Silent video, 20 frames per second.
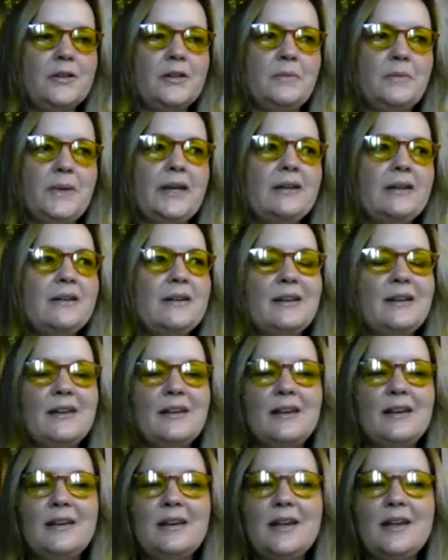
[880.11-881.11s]

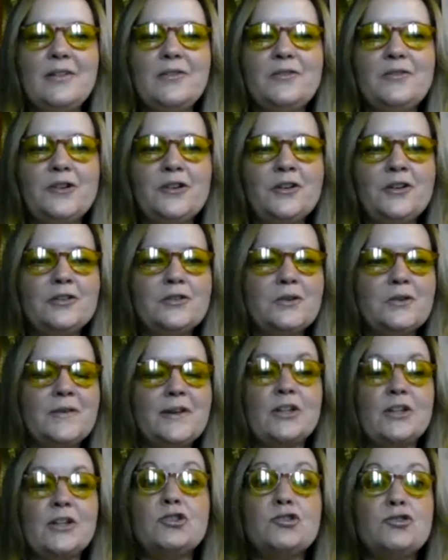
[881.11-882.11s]
humanity and for sort of
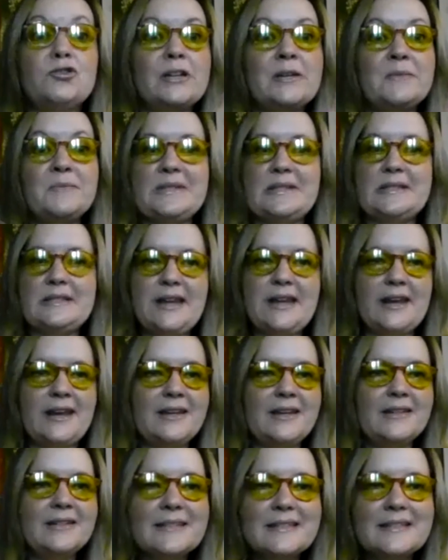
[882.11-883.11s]
extreme
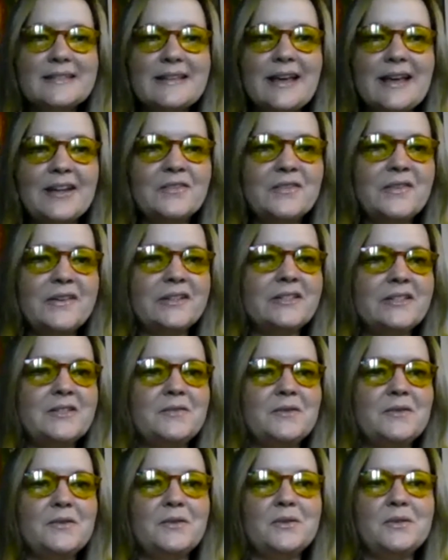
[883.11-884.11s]
states at
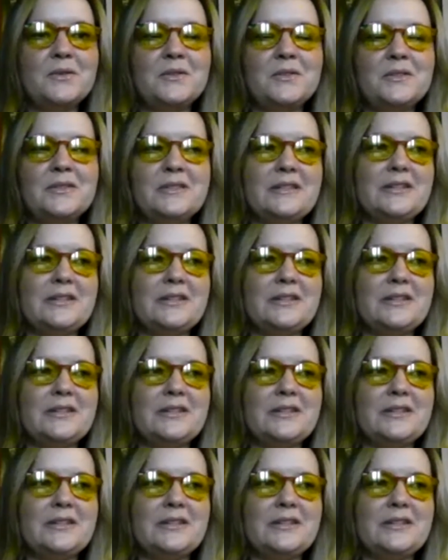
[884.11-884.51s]
festivals.